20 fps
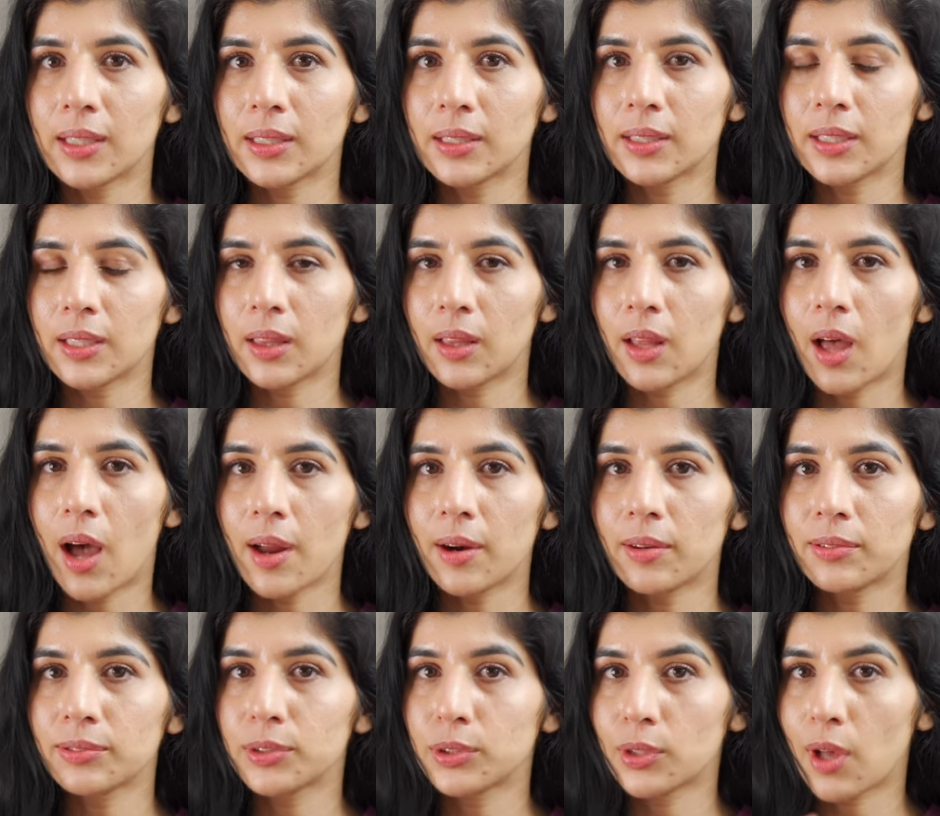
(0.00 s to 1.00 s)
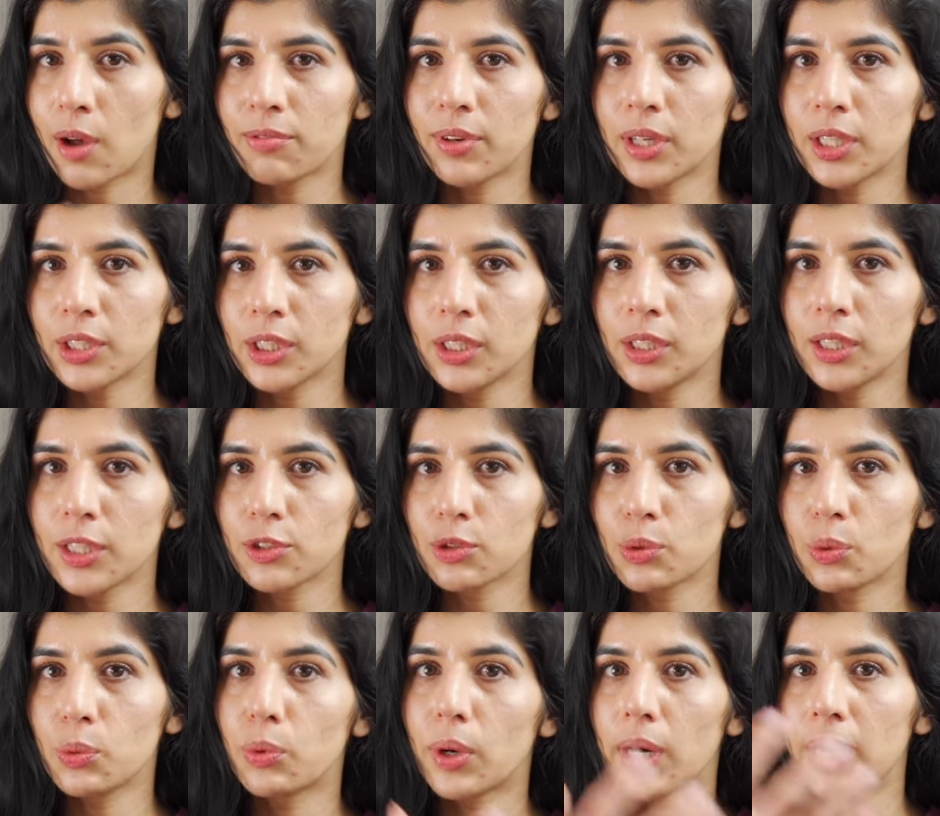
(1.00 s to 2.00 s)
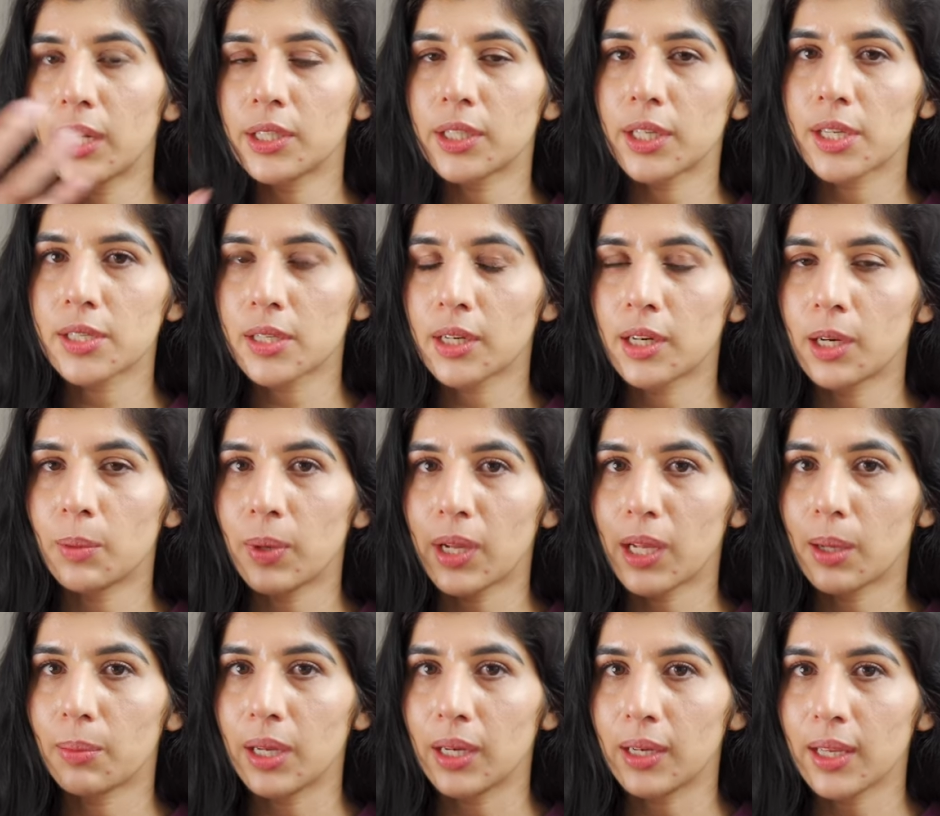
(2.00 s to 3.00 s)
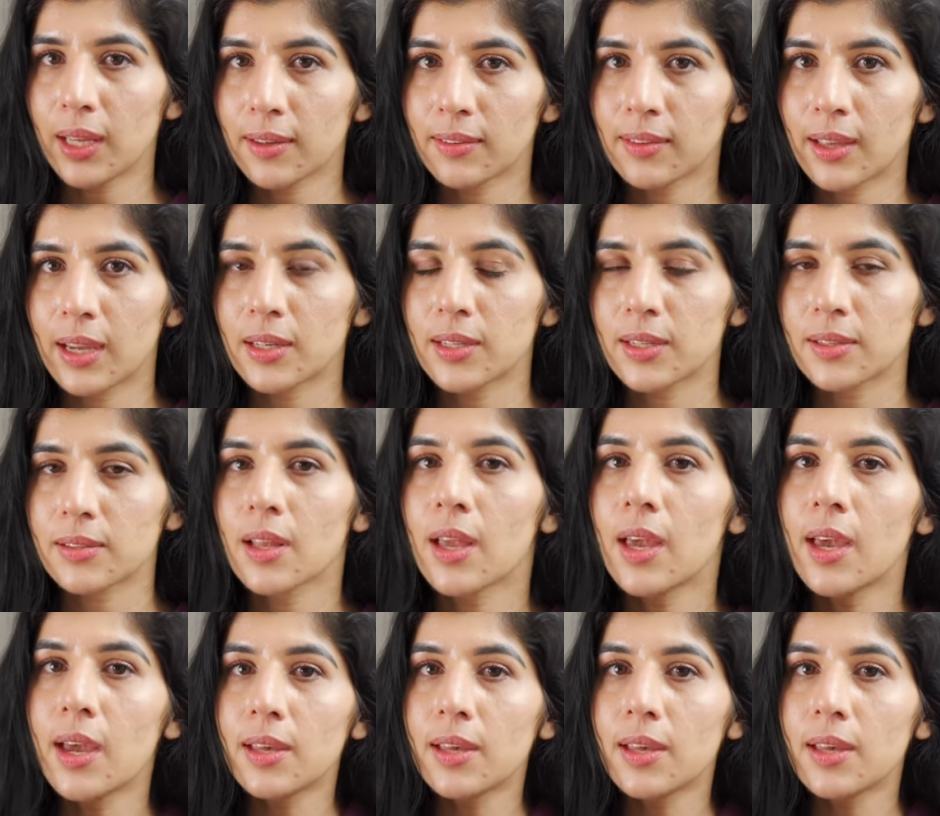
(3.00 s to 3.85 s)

are a lot of software engineers who are interested in becoming data scientists.